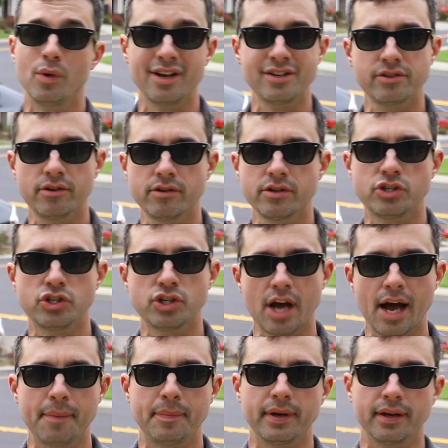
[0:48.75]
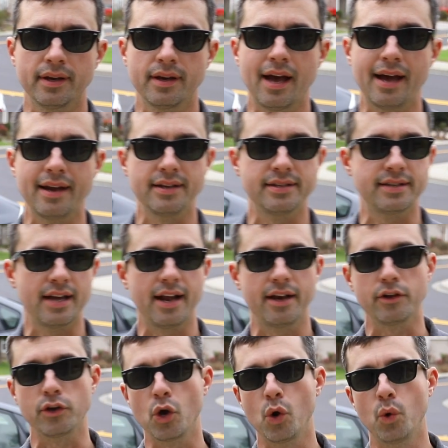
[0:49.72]
When I started shopping, I decided
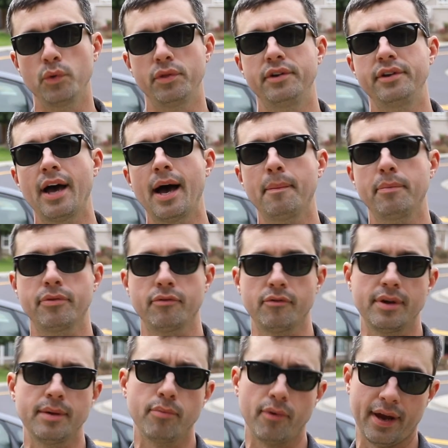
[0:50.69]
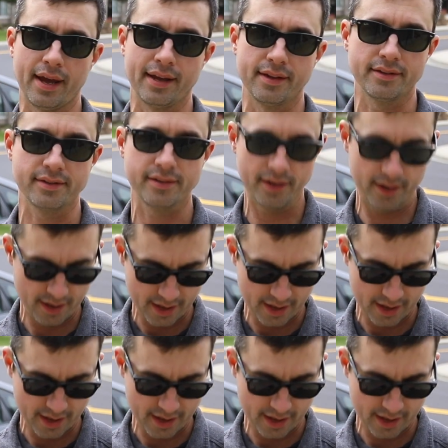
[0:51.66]
to go with the top 3 brands,